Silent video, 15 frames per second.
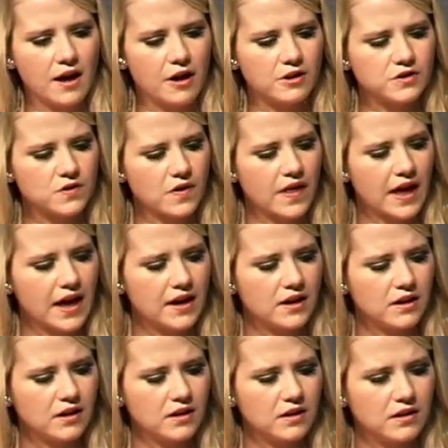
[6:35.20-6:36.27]
so that
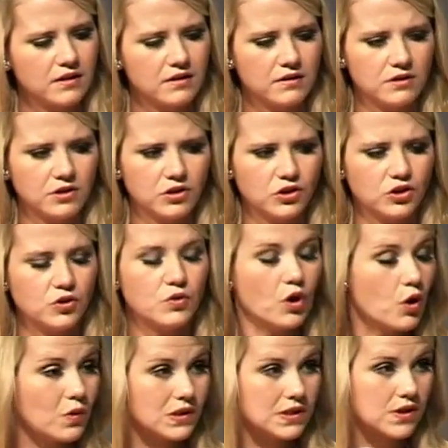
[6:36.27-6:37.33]
you
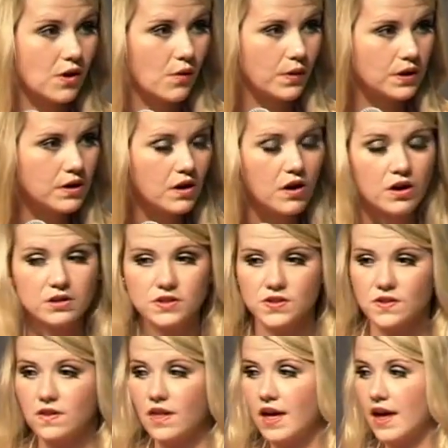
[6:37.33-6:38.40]
know what's going on,
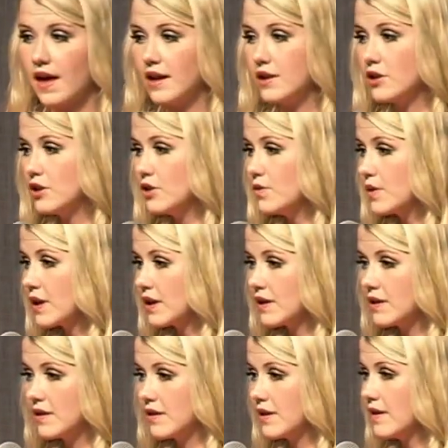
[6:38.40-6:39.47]
so that you
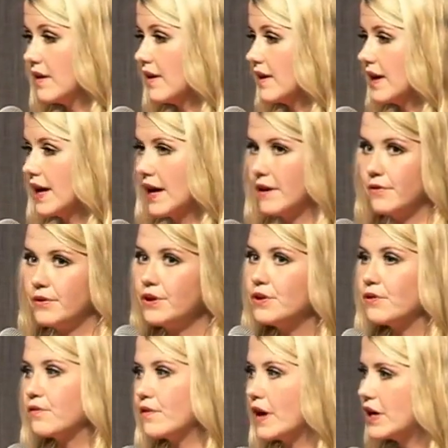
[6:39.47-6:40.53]
can, I don't
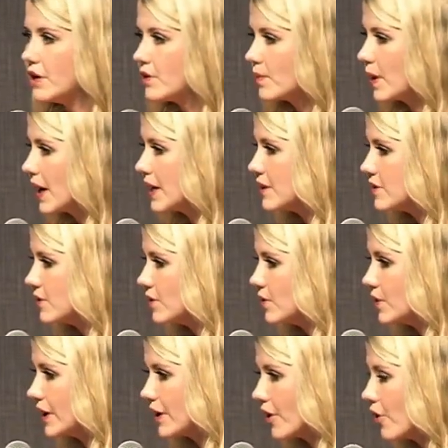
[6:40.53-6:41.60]
know, find a way to
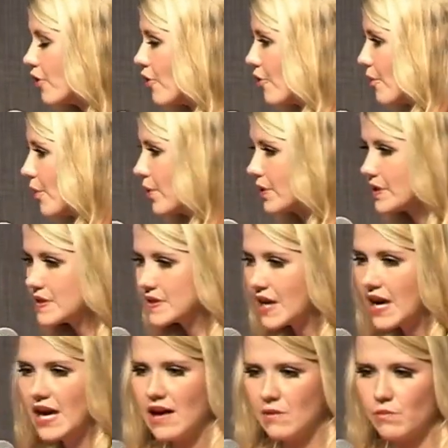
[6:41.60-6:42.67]
get home or
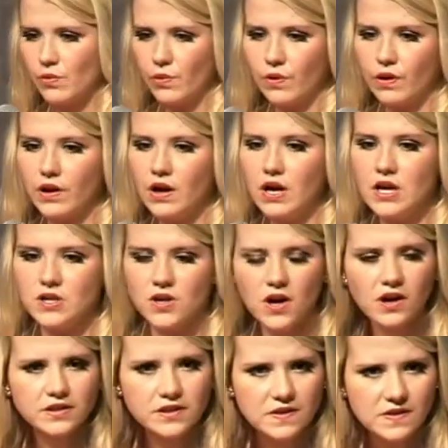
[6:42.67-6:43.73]
escape or
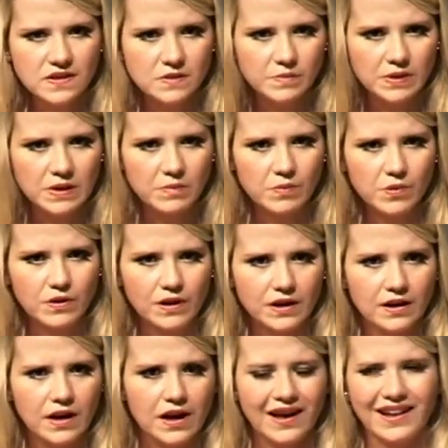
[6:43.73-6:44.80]
talk to these people
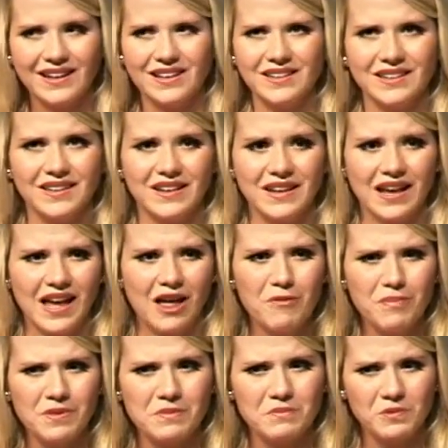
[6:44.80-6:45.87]
and
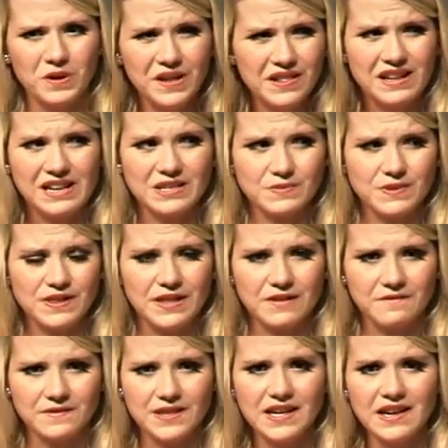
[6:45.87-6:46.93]
help them realize what
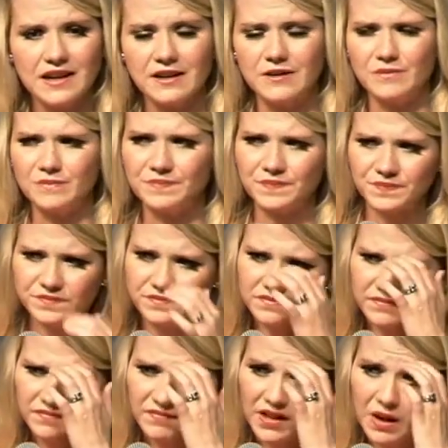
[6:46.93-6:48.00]
they've done.
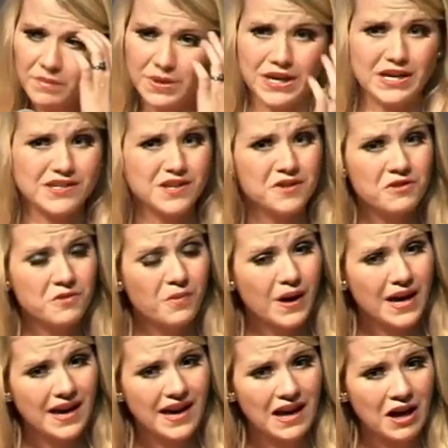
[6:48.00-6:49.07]
Because on the
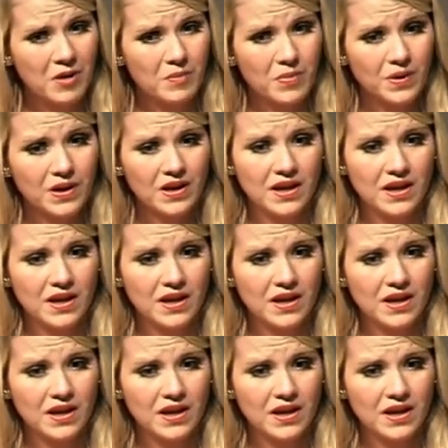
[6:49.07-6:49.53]
way up,